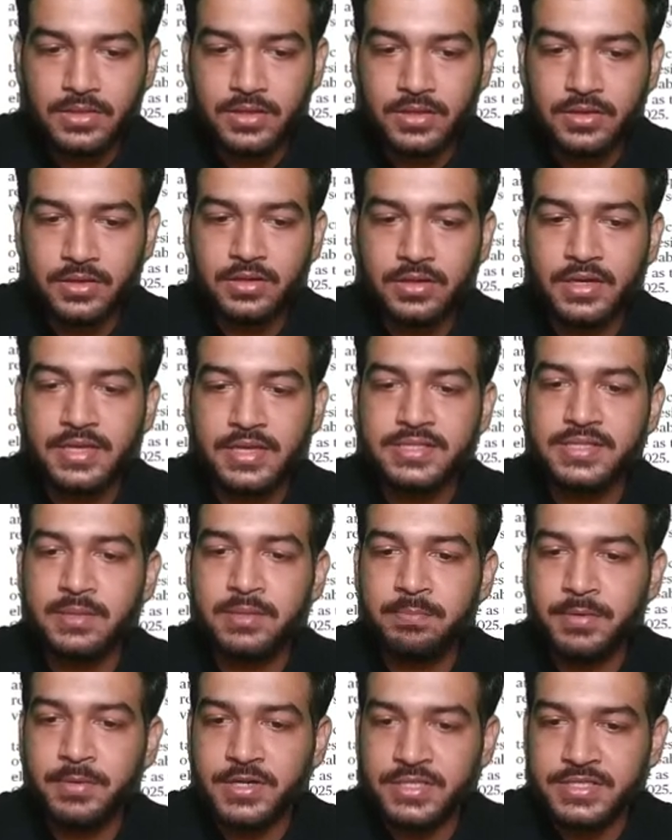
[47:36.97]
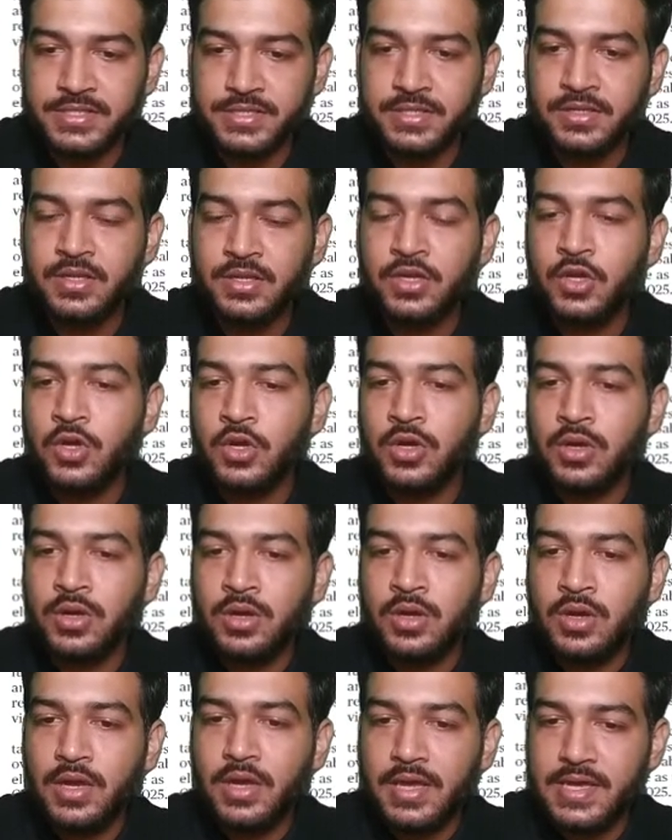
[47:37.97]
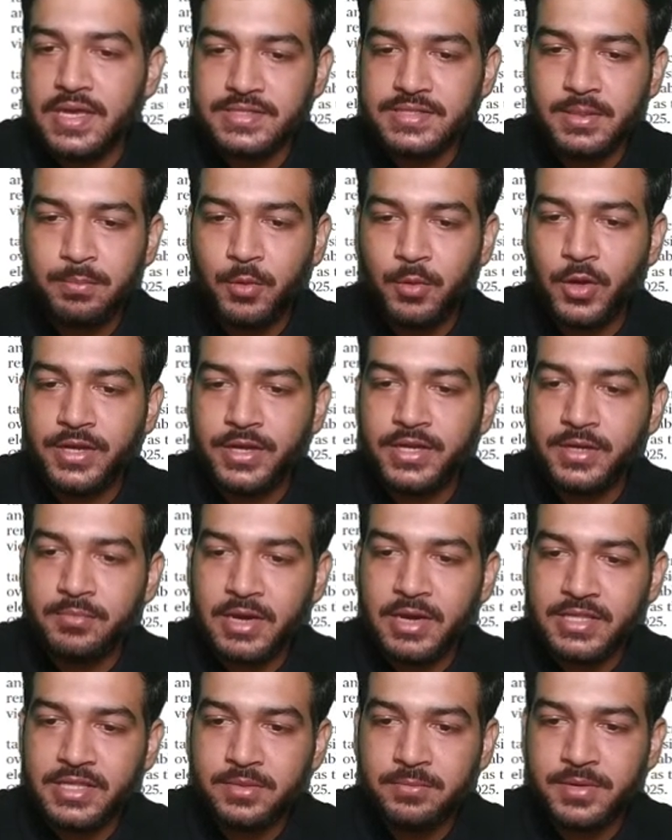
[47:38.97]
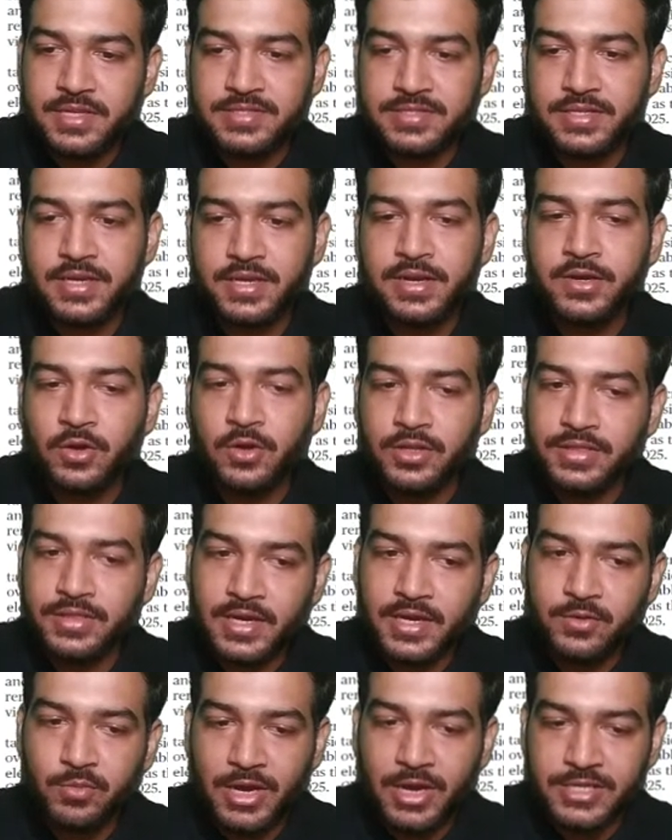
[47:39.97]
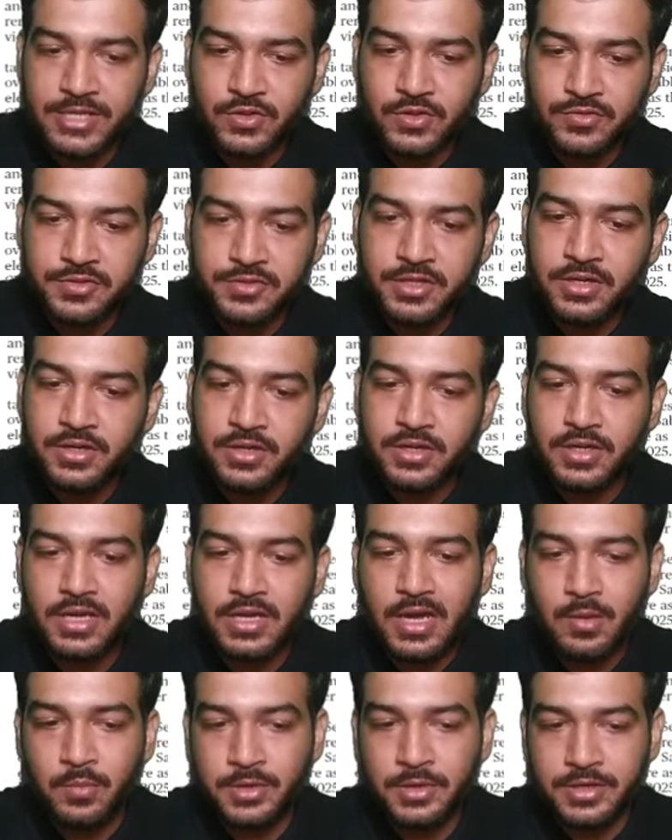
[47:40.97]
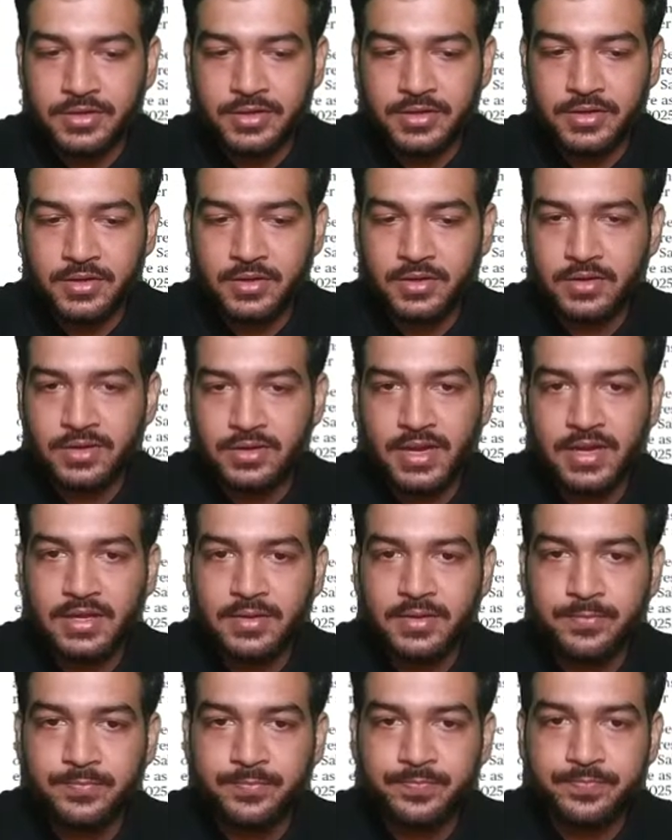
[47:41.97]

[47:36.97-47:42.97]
the is the person, he is appointed by the president on the advice of the governor, right?